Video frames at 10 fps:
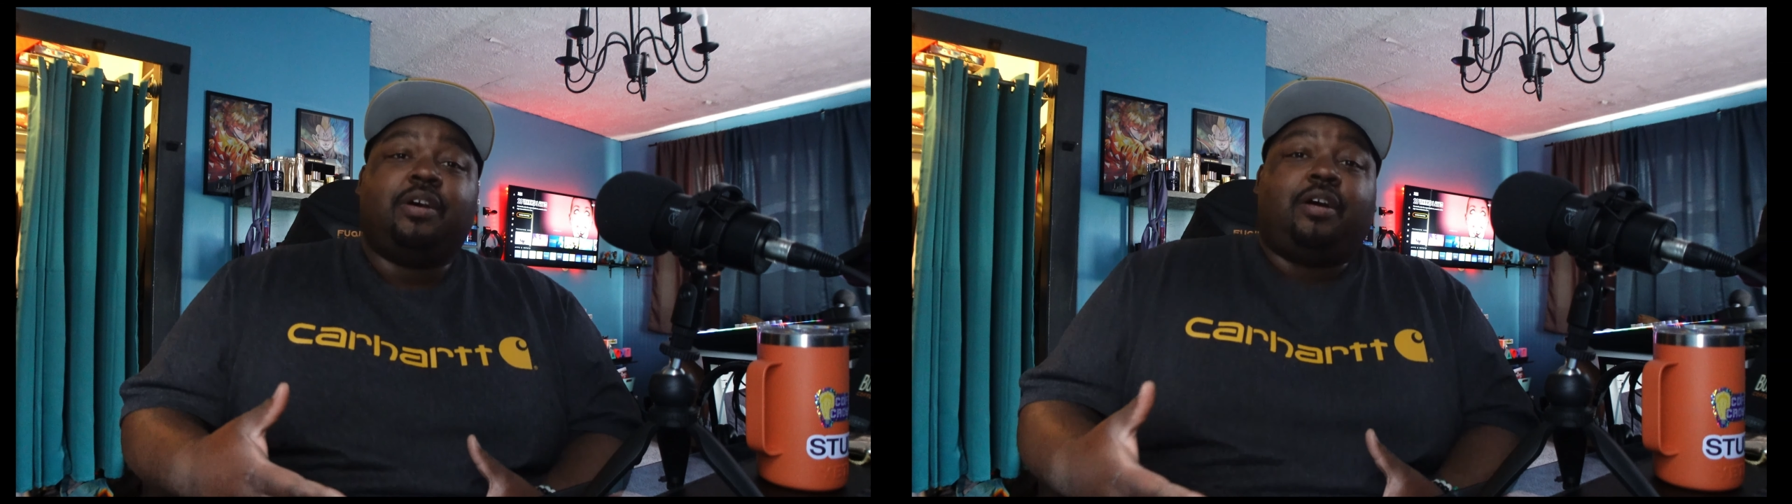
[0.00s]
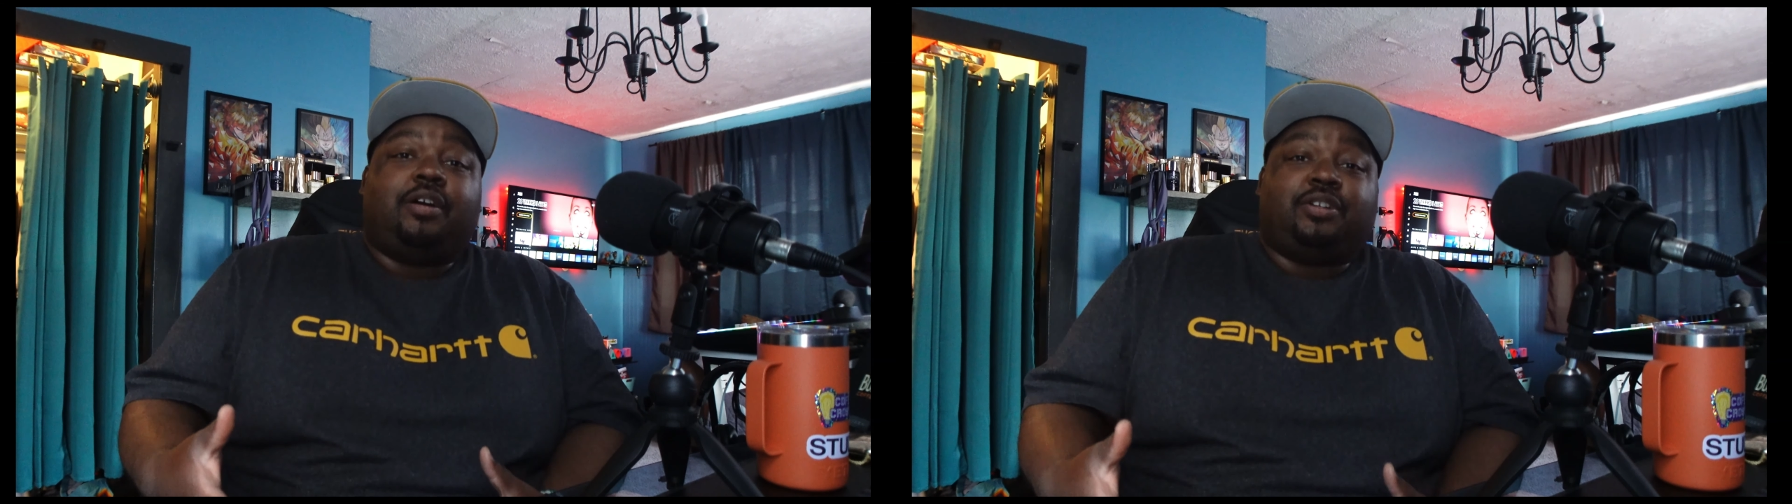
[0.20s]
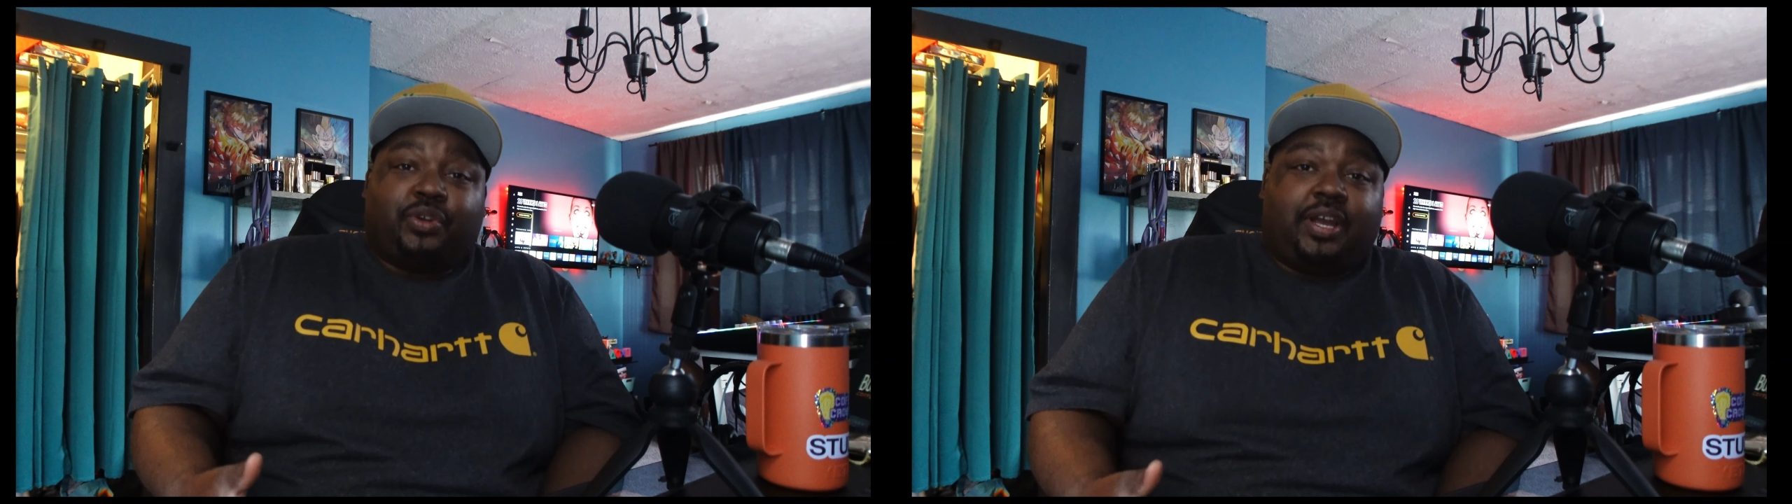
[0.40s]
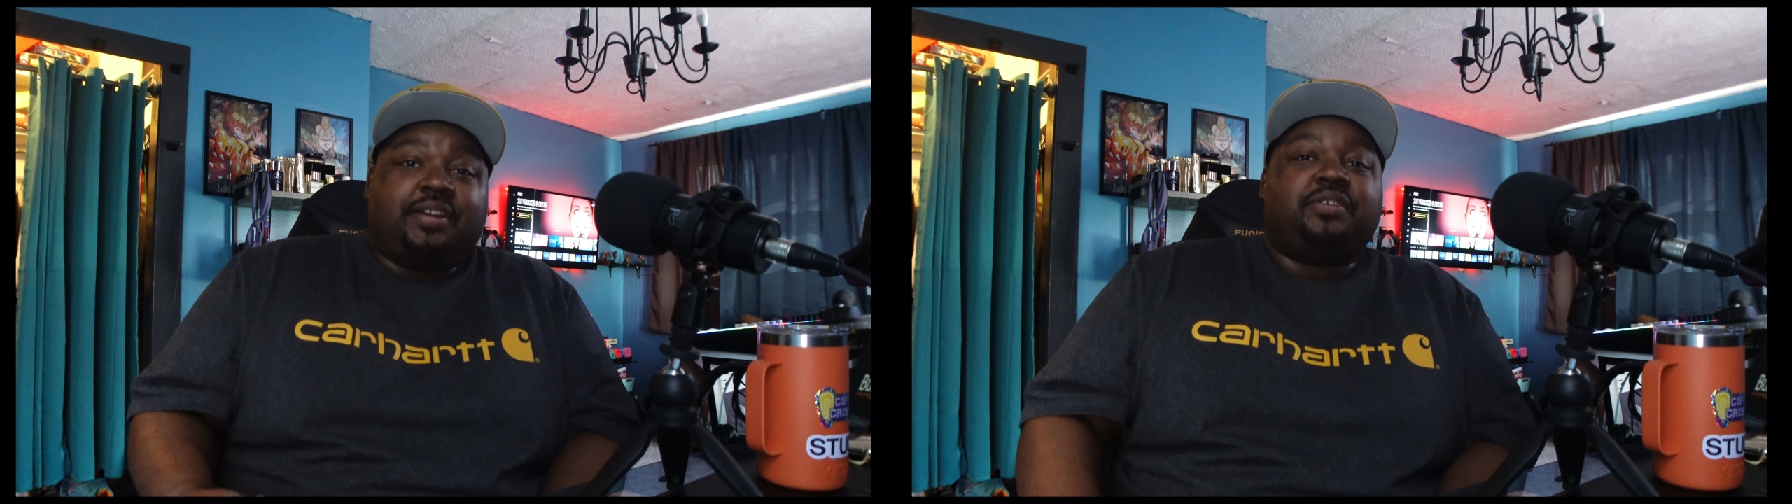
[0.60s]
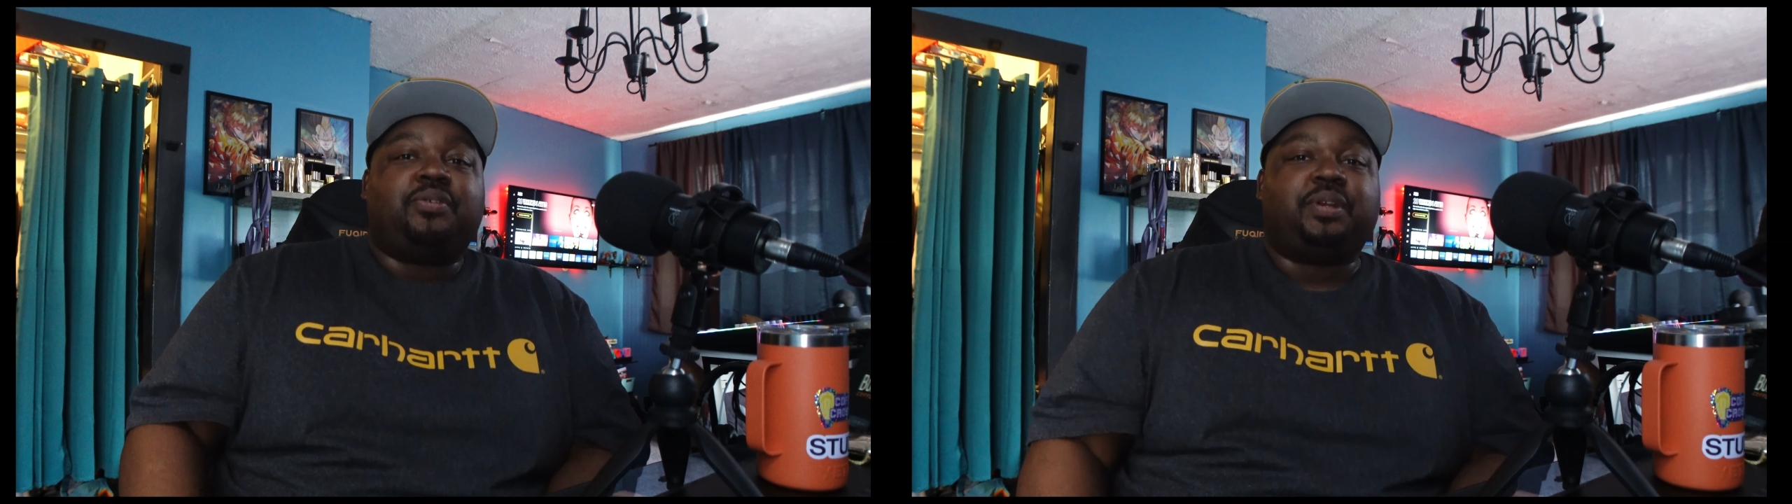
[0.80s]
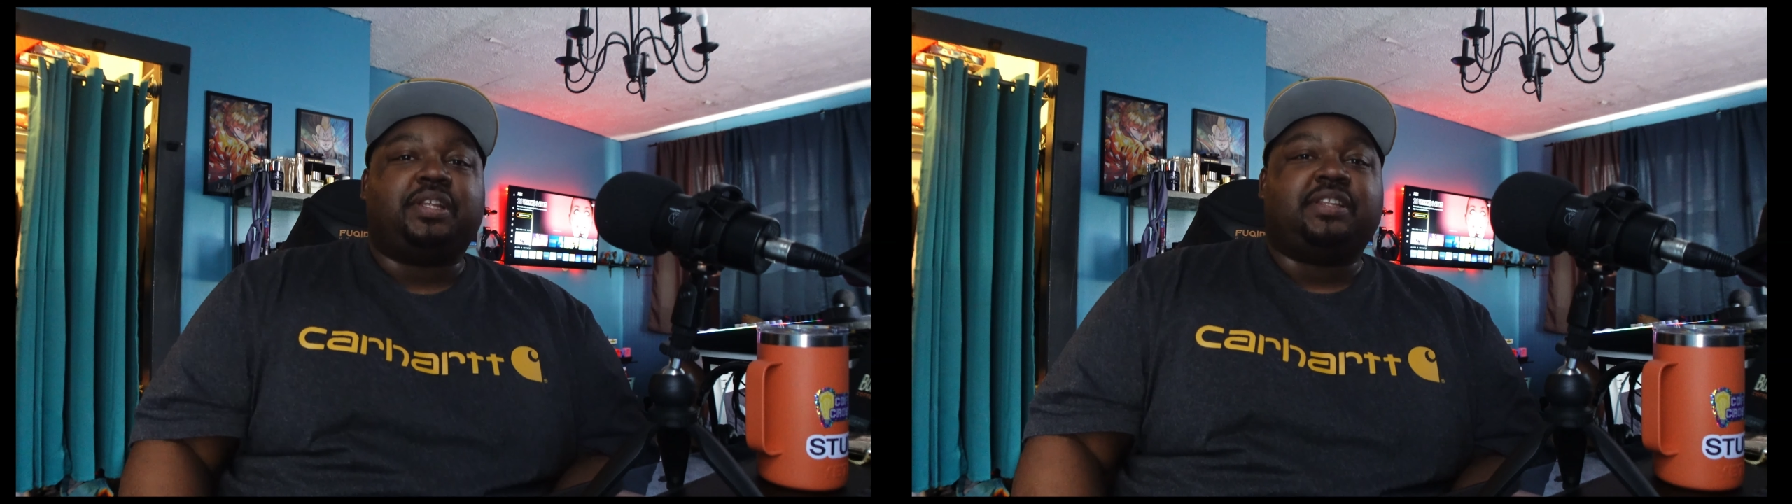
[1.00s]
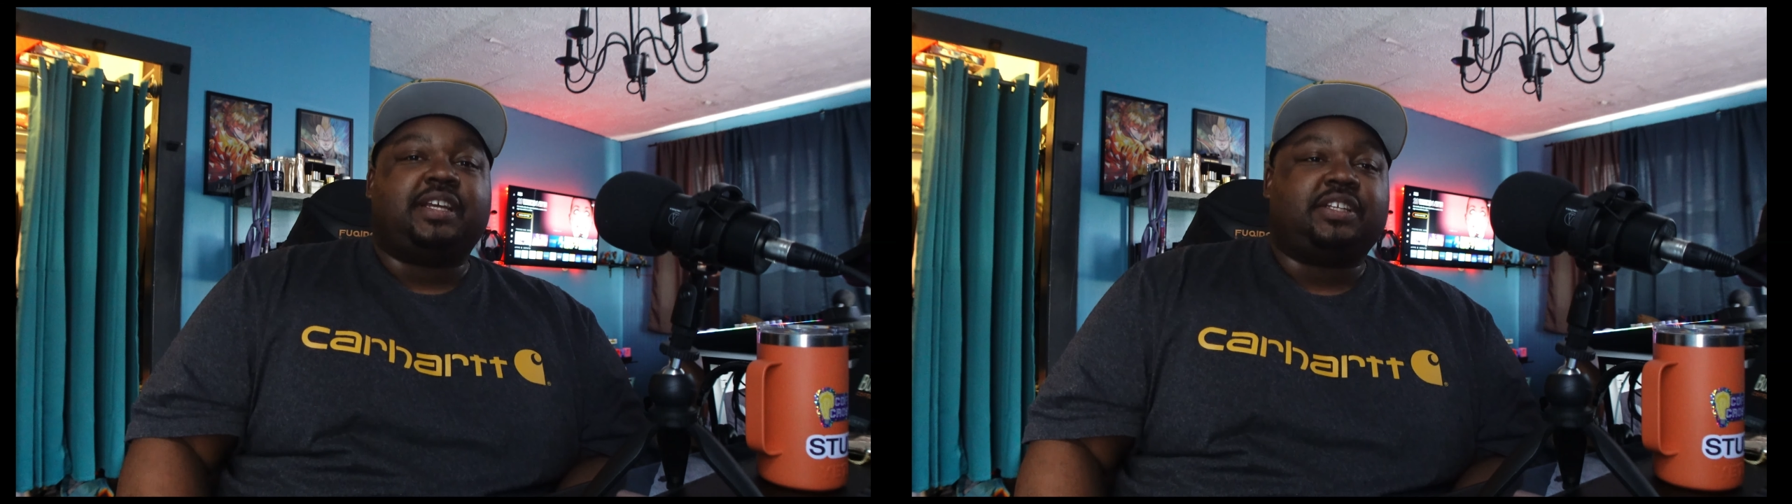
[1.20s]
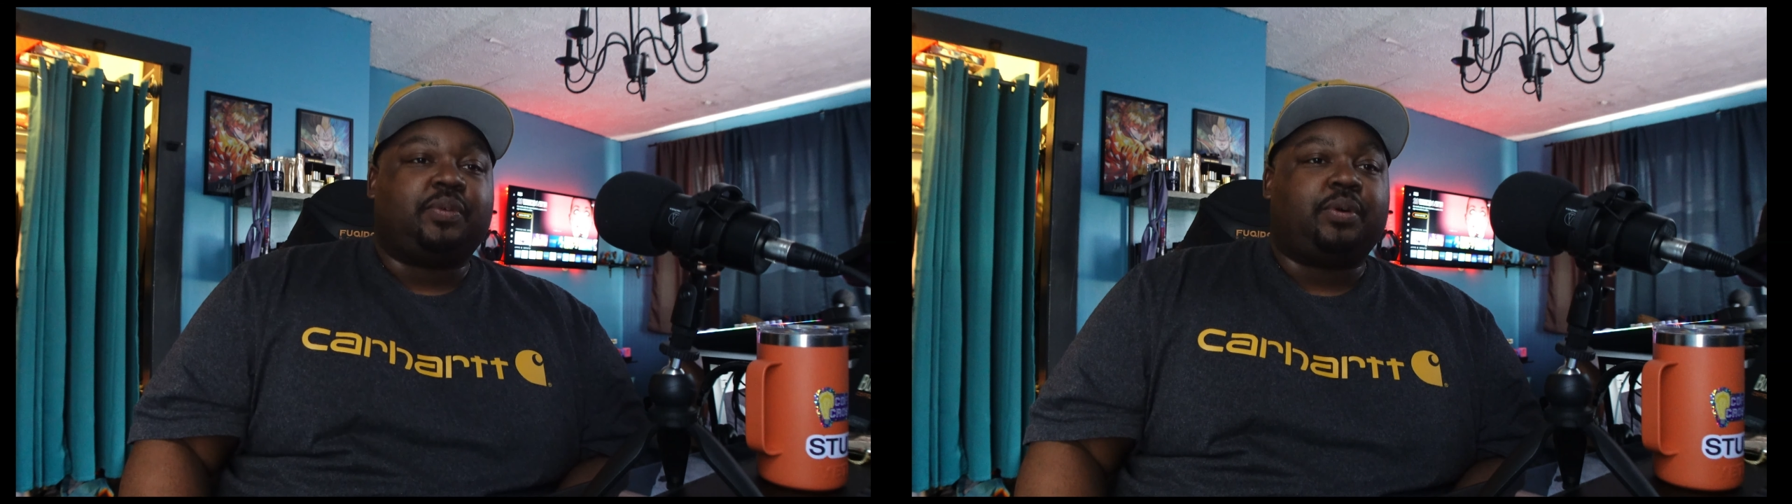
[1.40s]
or trying to do
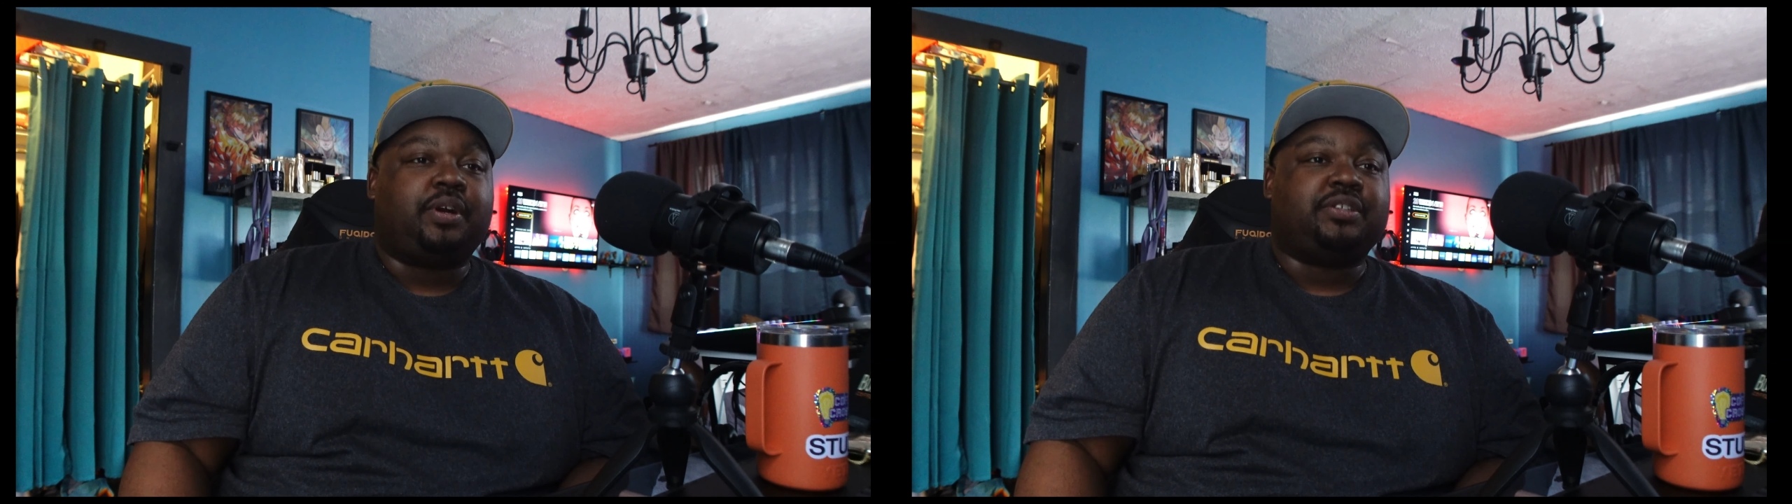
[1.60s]
anything as far